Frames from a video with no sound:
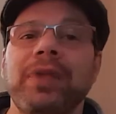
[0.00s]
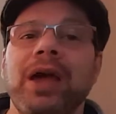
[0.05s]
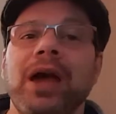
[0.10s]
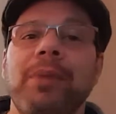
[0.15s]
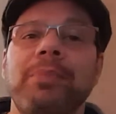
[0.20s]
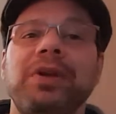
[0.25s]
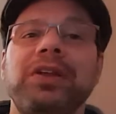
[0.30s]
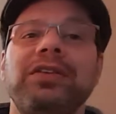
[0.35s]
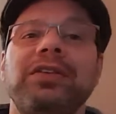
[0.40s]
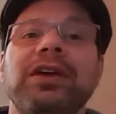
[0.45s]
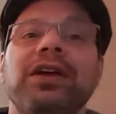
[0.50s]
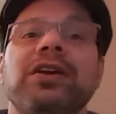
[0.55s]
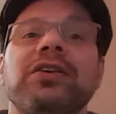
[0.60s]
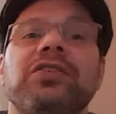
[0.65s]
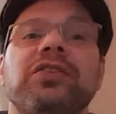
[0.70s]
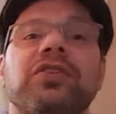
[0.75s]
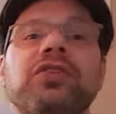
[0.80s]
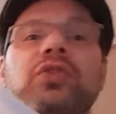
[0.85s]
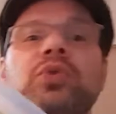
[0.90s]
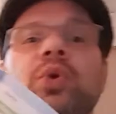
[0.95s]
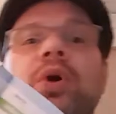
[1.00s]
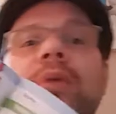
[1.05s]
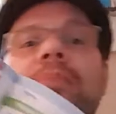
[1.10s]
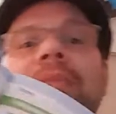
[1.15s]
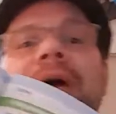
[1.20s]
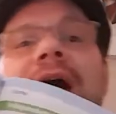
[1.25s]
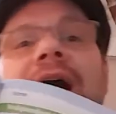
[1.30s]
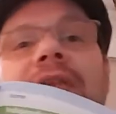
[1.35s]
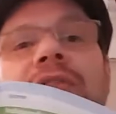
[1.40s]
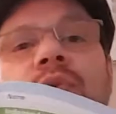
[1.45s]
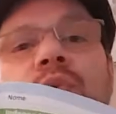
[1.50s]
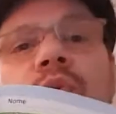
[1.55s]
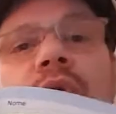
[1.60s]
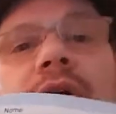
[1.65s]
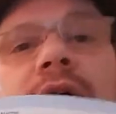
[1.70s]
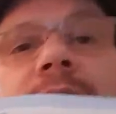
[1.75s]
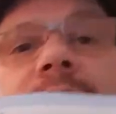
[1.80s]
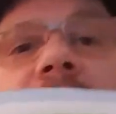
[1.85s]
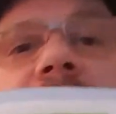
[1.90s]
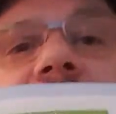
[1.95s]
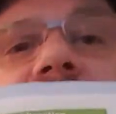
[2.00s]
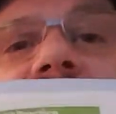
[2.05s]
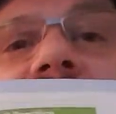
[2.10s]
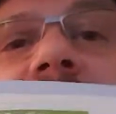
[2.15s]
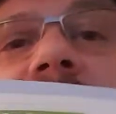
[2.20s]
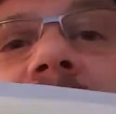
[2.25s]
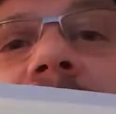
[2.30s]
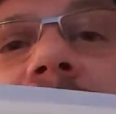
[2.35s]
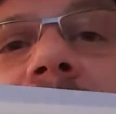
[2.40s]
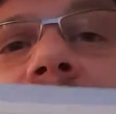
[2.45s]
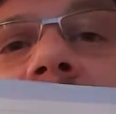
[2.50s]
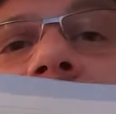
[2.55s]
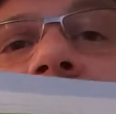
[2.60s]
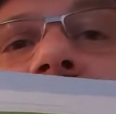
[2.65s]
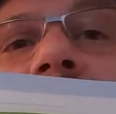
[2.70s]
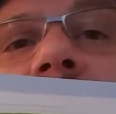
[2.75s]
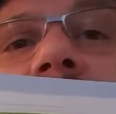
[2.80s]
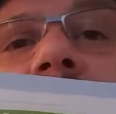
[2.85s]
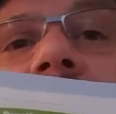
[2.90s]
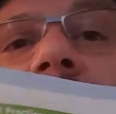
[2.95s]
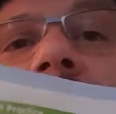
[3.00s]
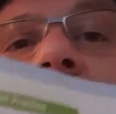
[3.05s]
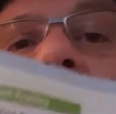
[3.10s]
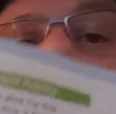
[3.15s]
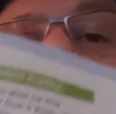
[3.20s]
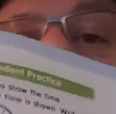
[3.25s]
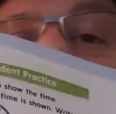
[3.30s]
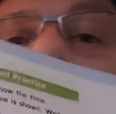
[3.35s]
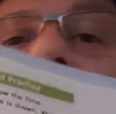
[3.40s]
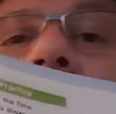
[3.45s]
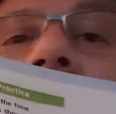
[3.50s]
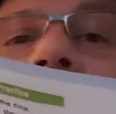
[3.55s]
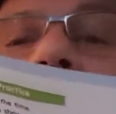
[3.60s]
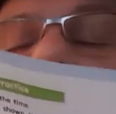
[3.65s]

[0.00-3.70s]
I'm going to take us into our math workbooks today, and